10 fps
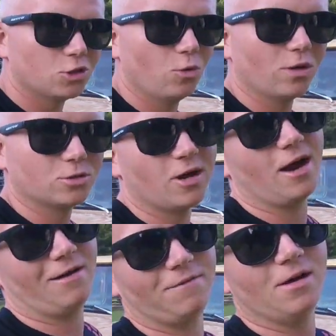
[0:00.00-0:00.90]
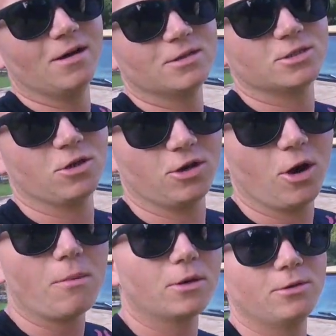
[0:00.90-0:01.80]
two-wheel drive. So you
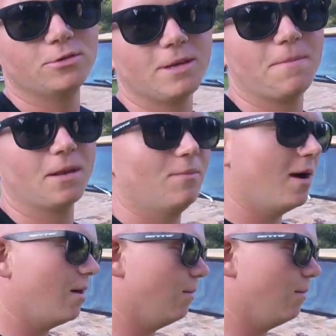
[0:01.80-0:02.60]
know I'm going to do something about